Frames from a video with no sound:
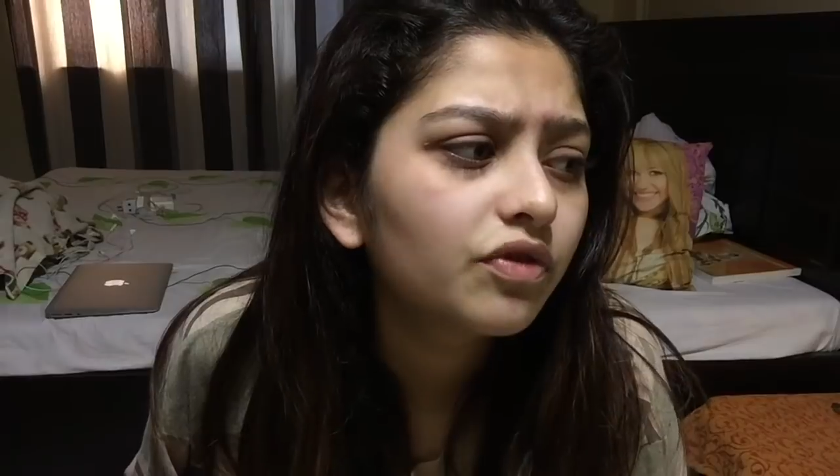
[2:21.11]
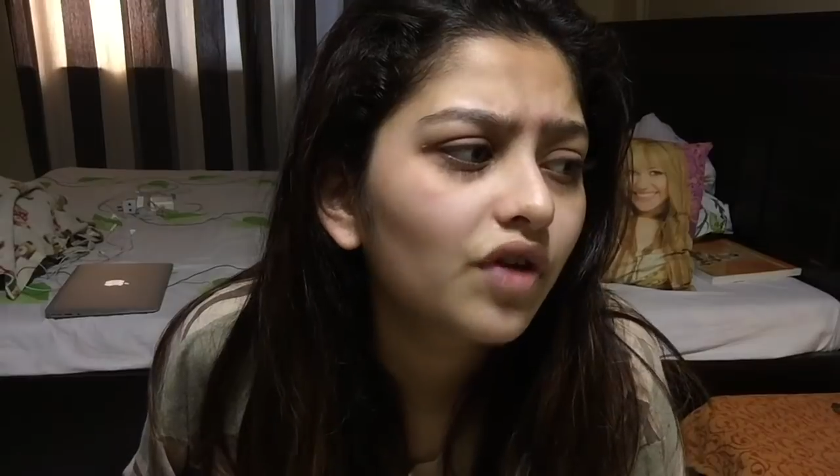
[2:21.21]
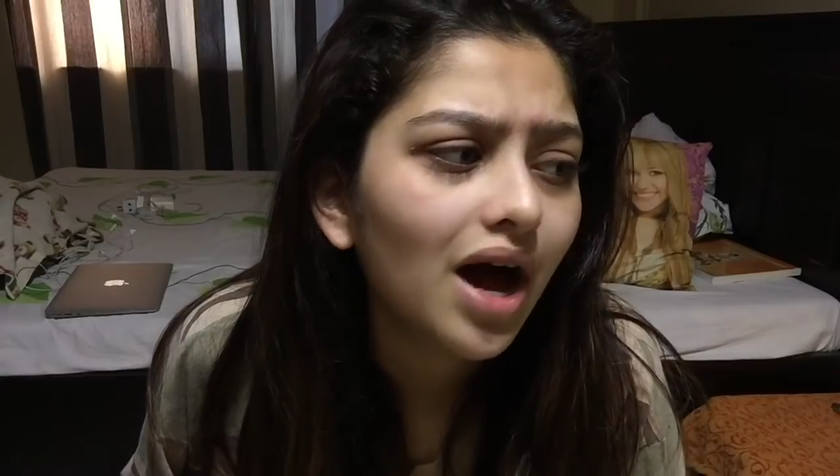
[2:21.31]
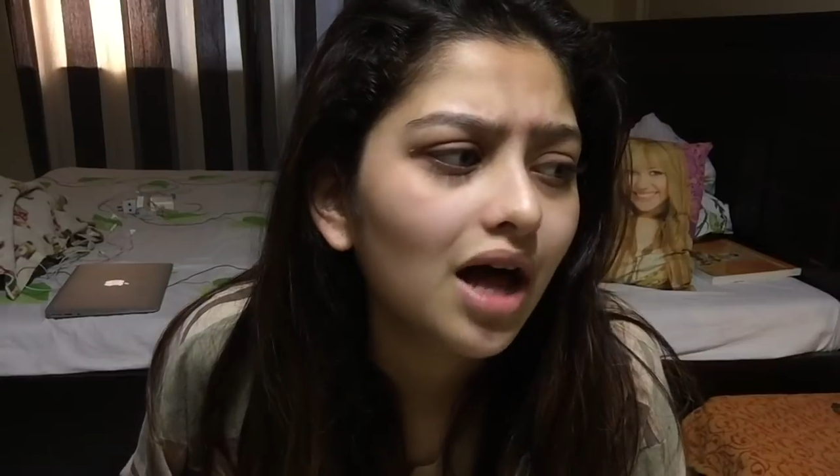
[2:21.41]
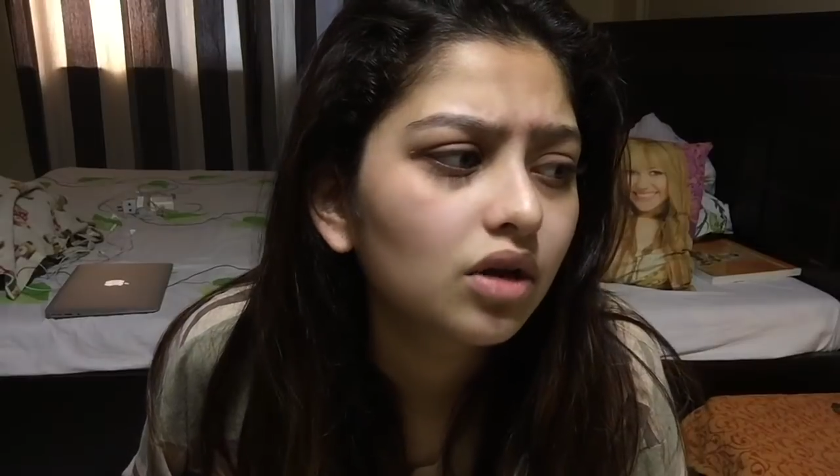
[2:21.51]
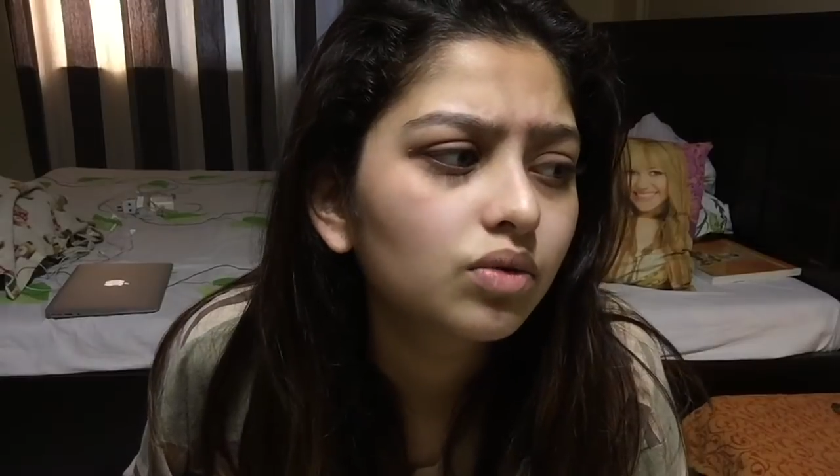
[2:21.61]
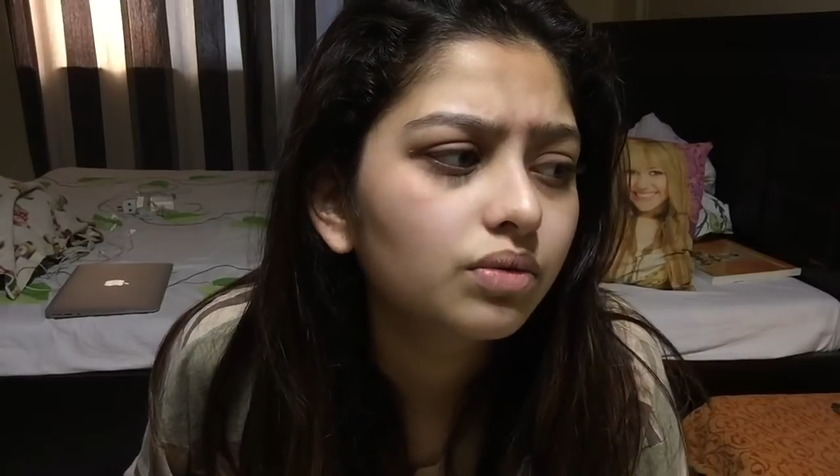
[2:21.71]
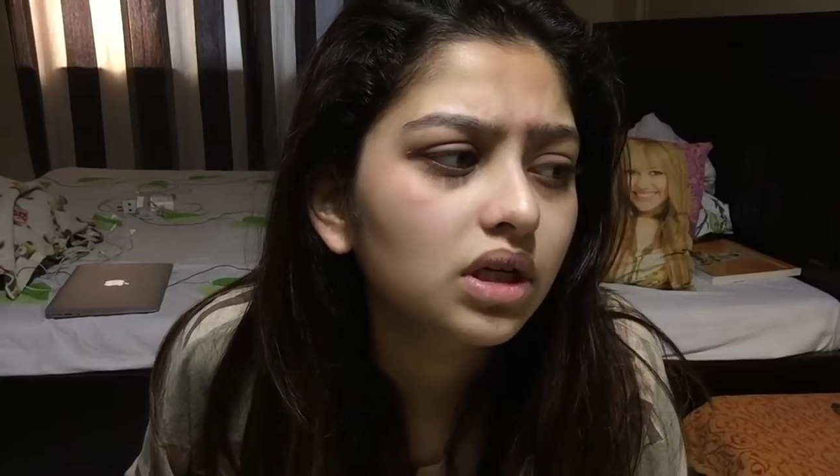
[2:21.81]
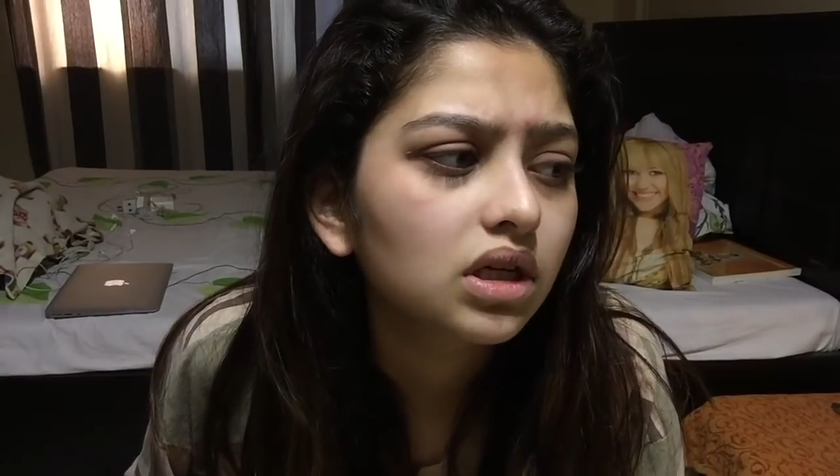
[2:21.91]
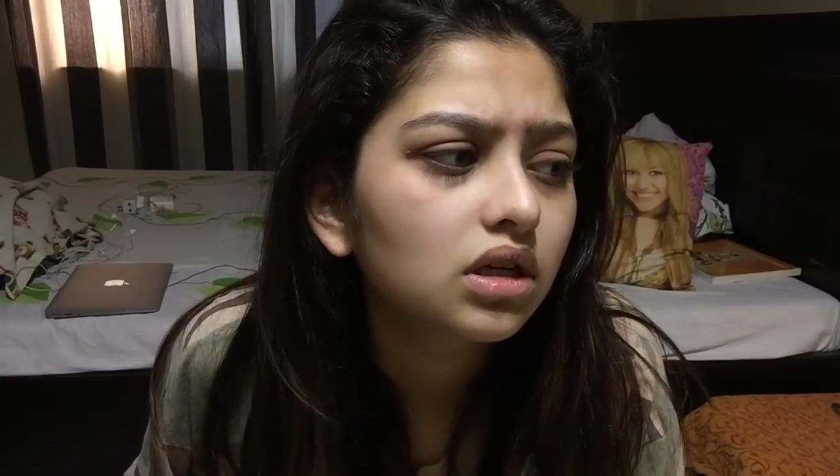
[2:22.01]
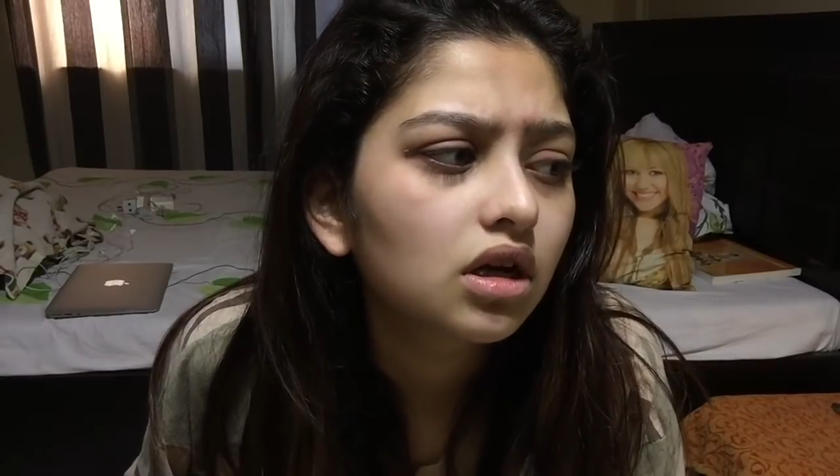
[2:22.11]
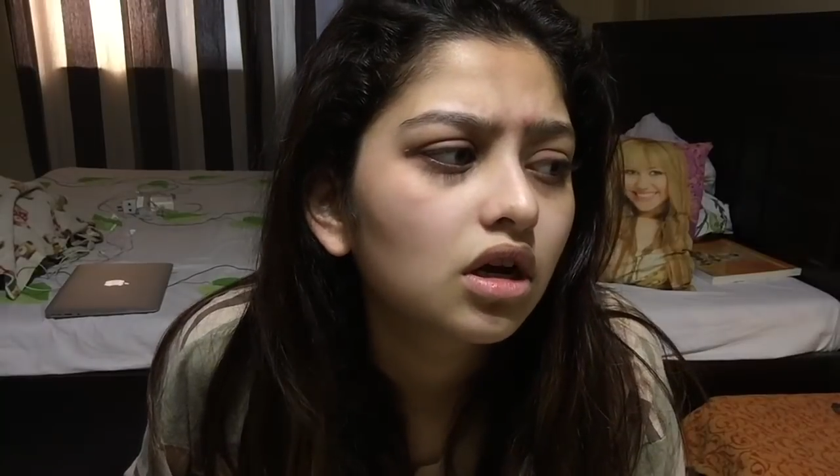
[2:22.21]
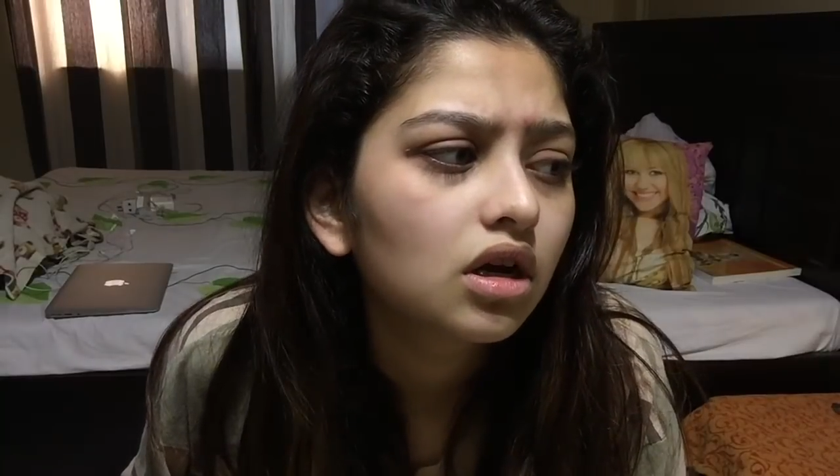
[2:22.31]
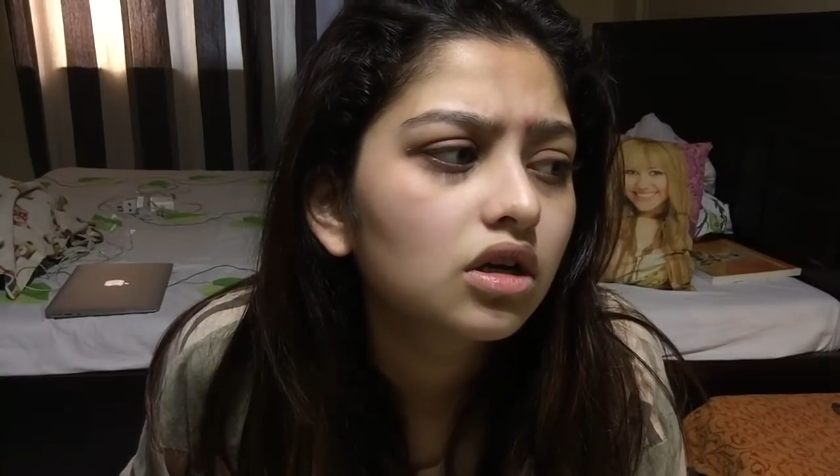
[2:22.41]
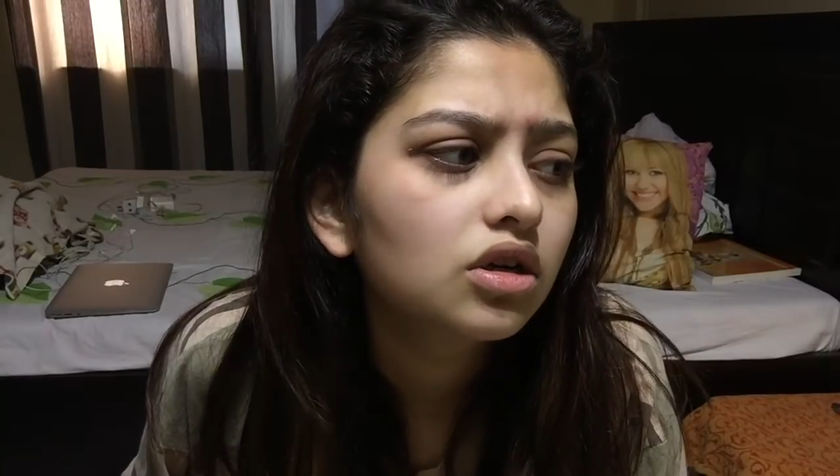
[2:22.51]
for Halloween
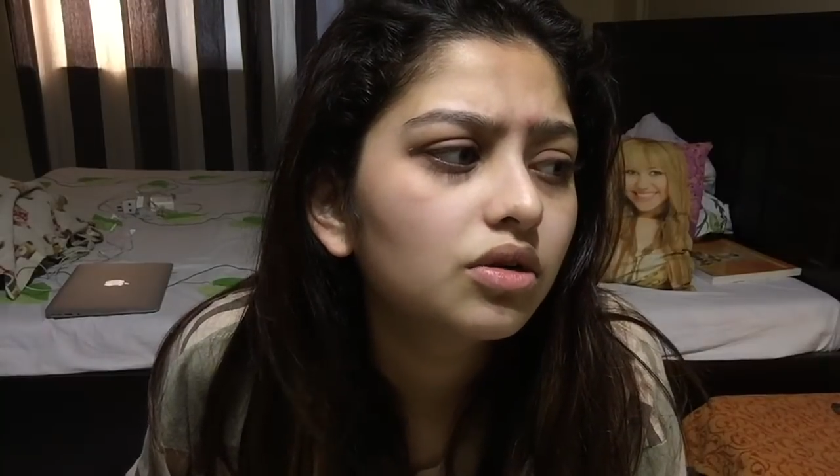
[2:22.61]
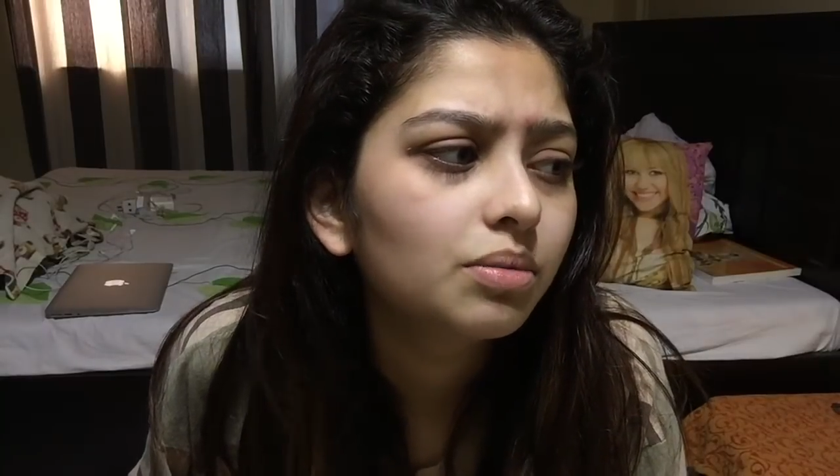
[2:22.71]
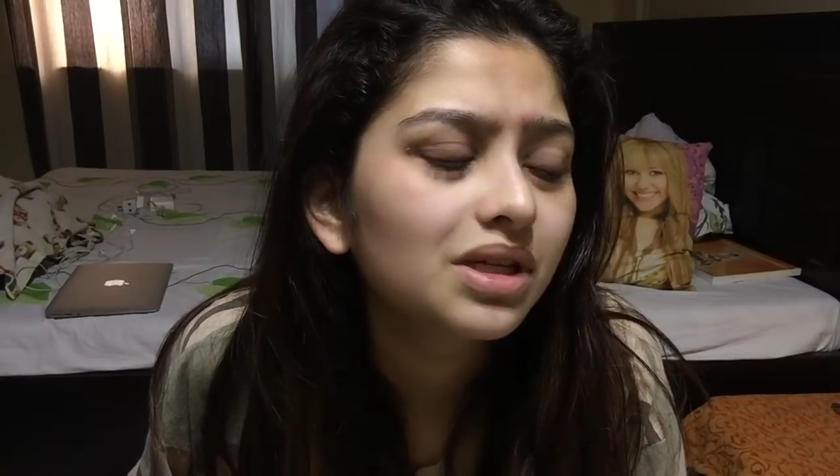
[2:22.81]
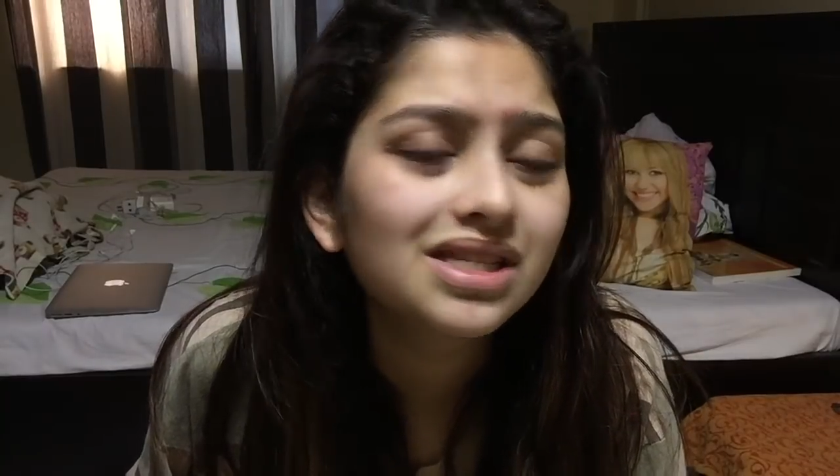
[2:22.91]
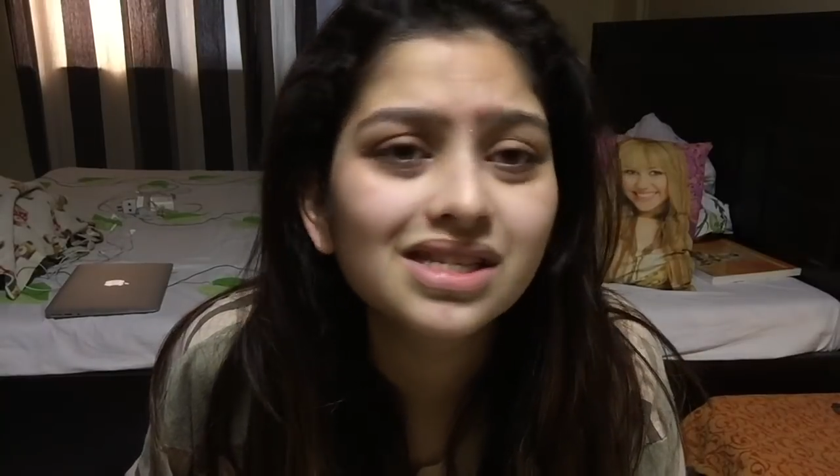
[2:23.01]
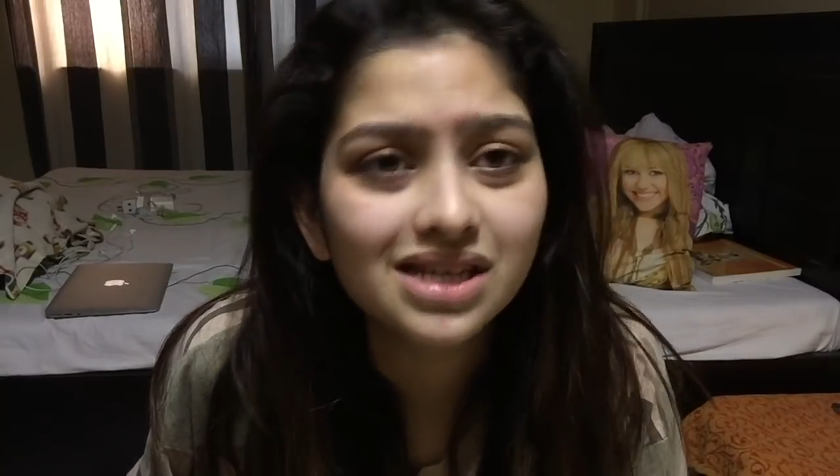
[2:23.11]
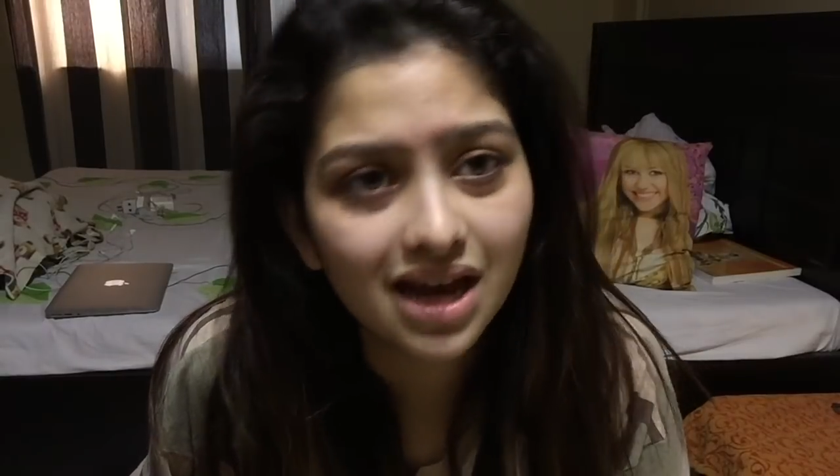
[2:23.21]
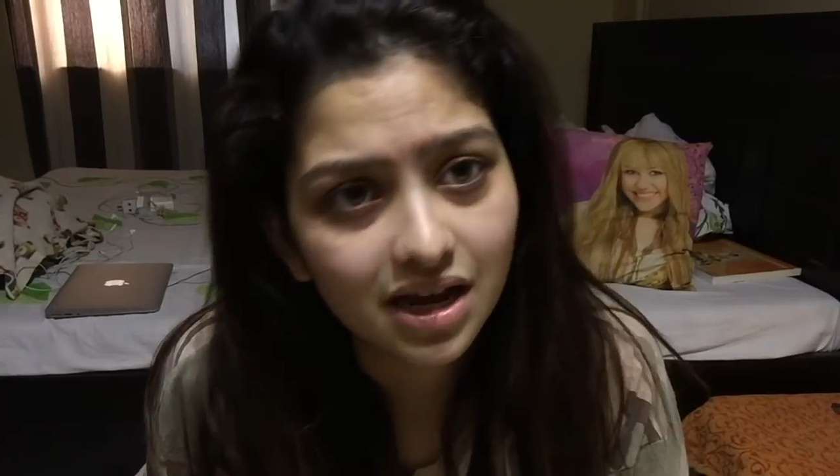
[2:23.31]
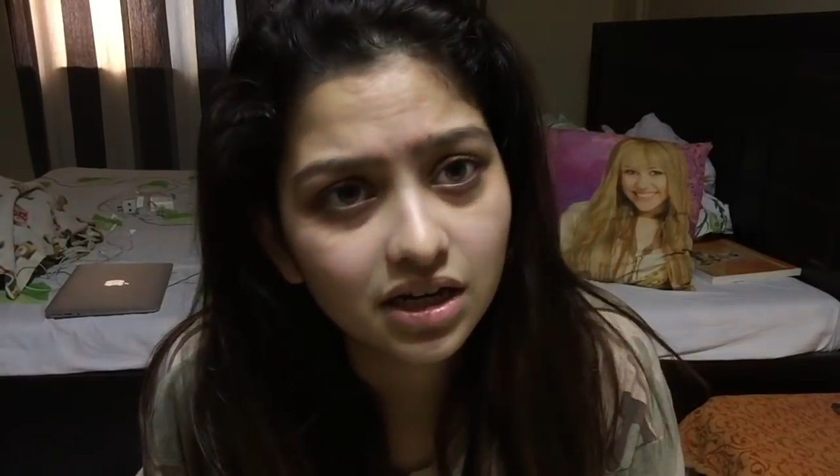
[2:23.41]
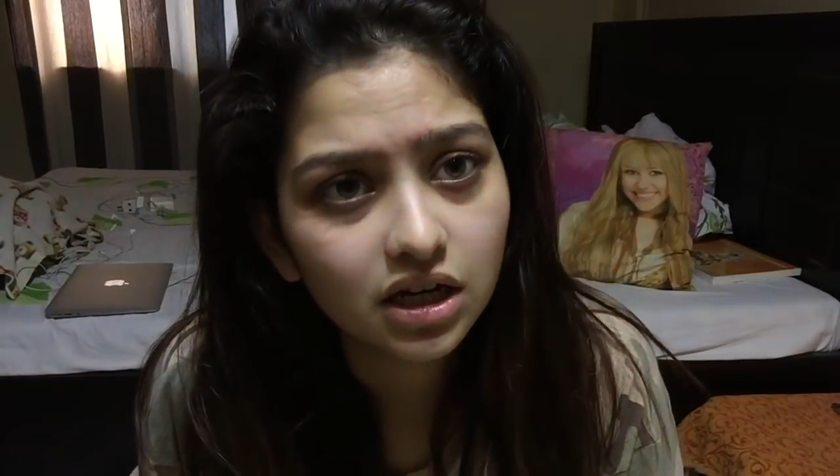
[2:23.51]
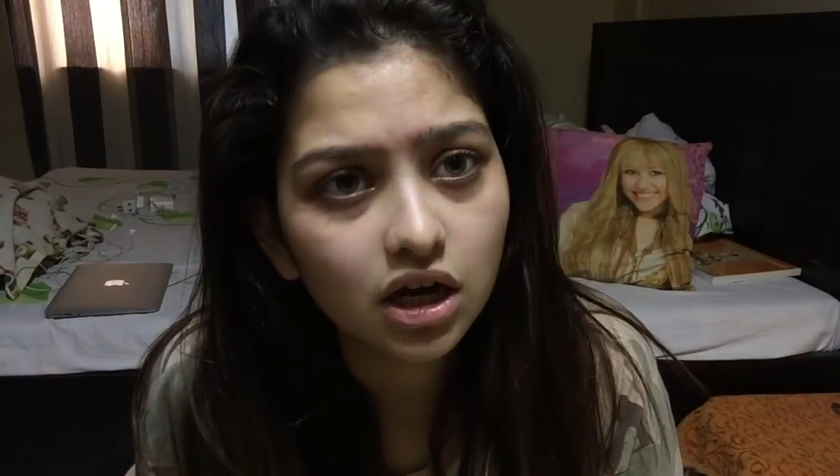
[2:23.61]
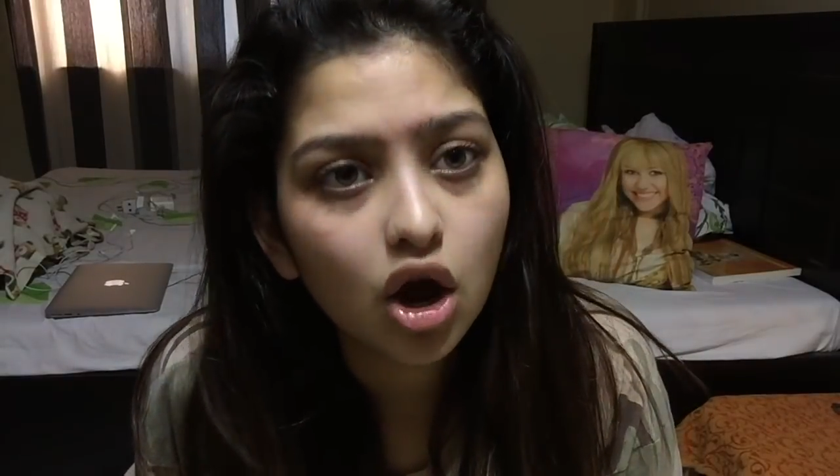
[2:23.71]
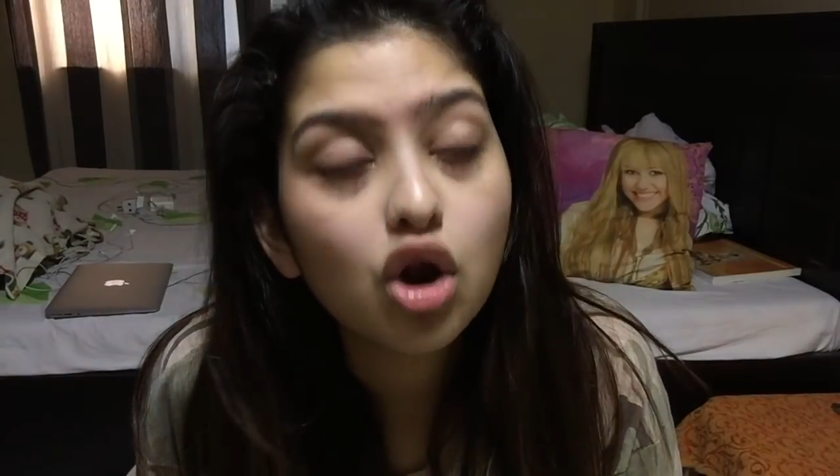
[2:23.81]
to be scary?